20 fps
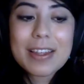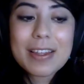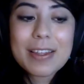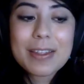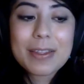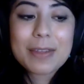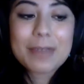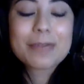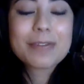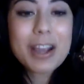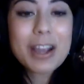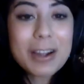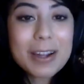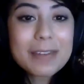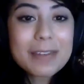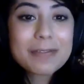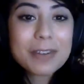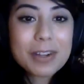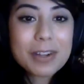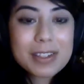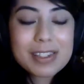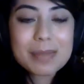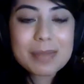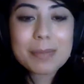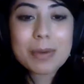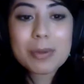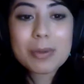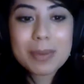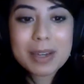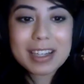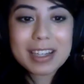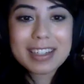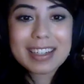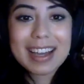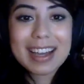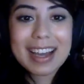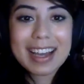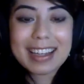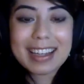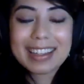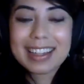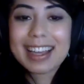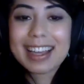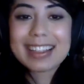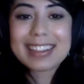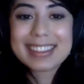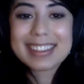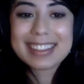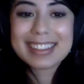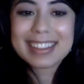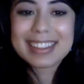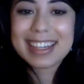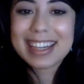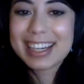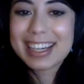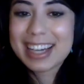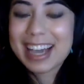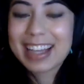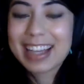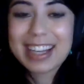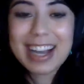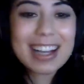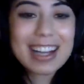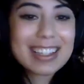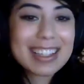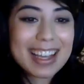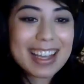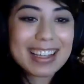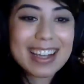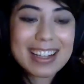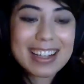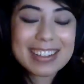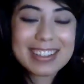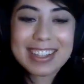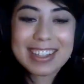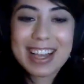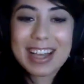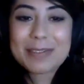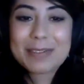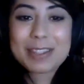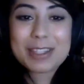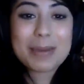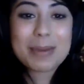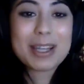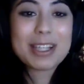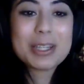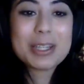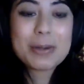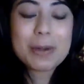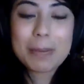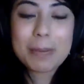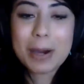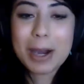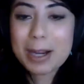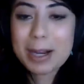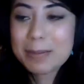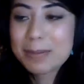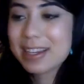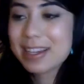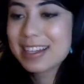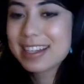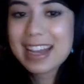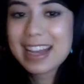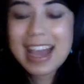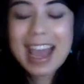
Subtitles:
the very first moment I landed, I got to Haifa, to my new apartment,